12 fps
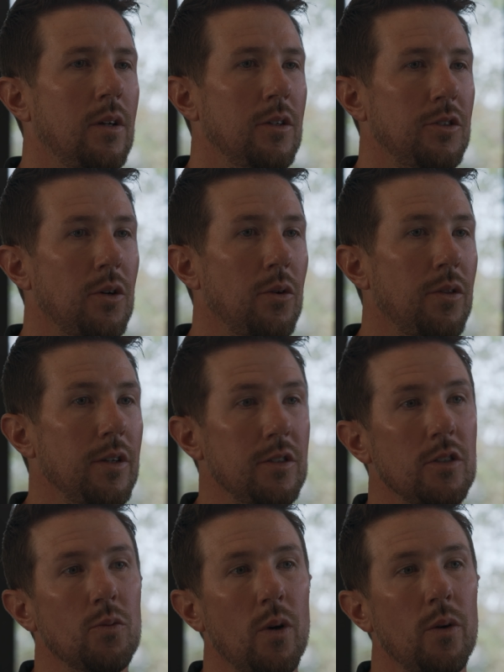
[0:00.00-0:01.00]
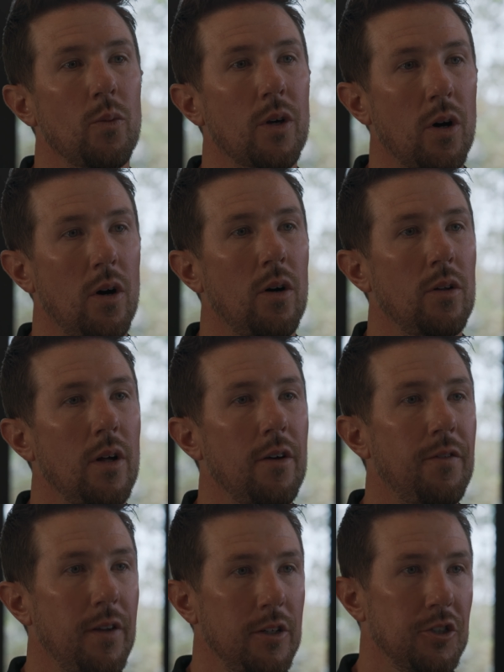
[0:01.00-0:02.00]
So this is what we call a
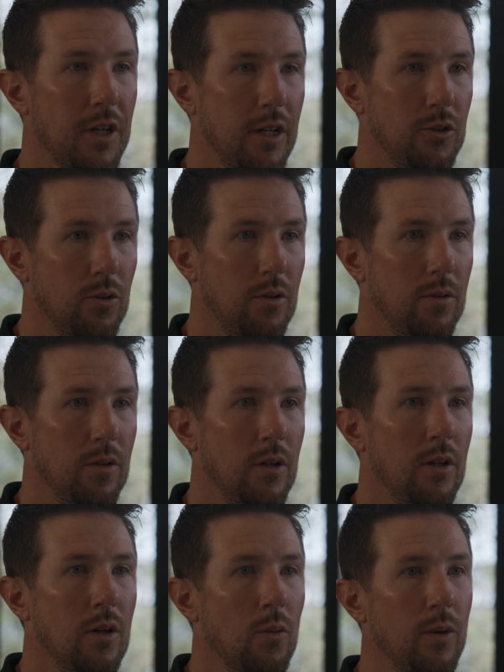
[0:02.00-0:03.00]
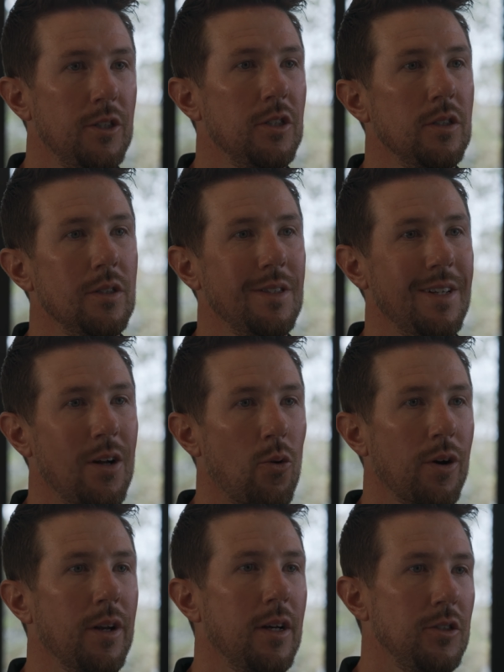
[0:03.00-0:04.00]
finished schedule, which is an
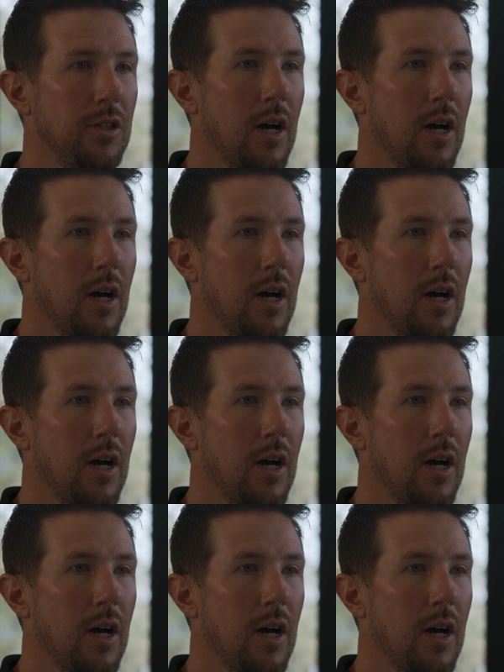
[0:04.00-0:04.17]
organized